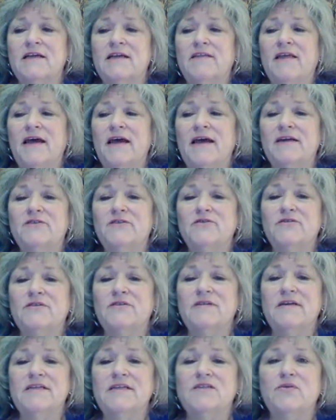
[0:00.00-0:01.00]
The answer
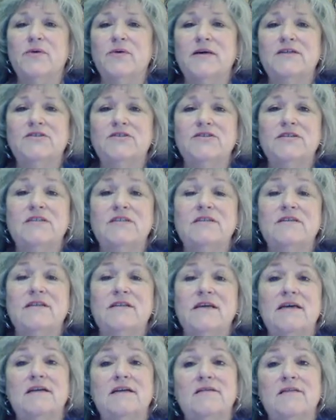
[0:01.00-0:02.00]
to these questions
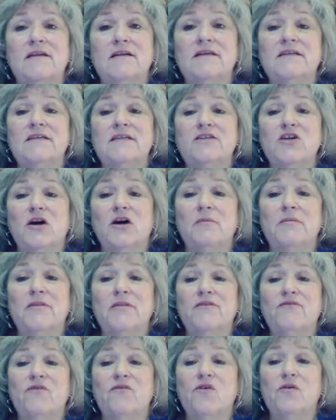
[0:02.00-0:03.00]
then determine
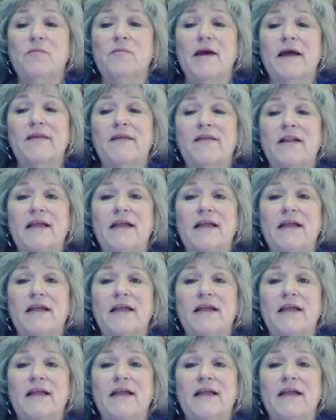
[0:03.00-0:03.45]
the format,